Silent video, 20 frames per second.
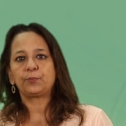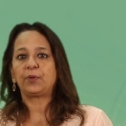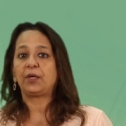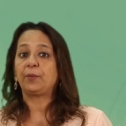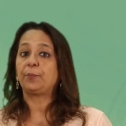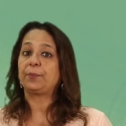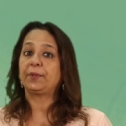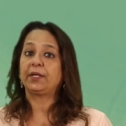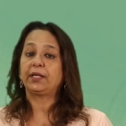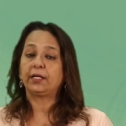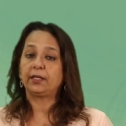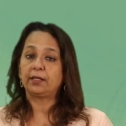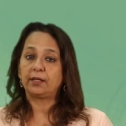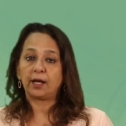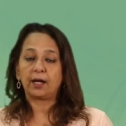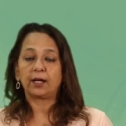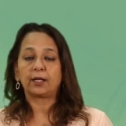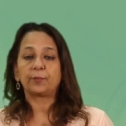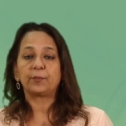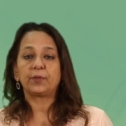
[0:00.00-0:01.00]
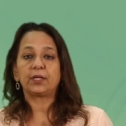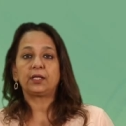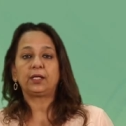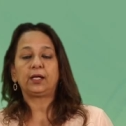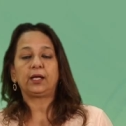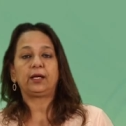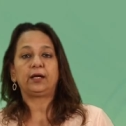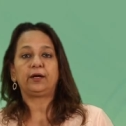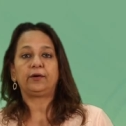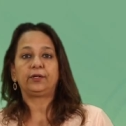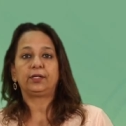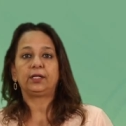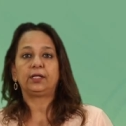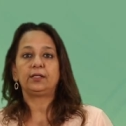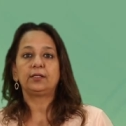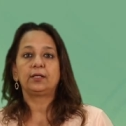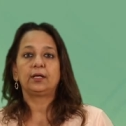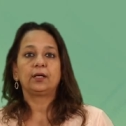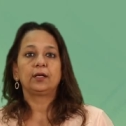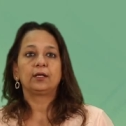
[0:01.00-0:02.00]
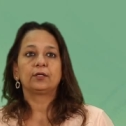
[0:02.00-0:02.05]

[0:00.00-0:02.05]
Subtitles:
people in dark media areas.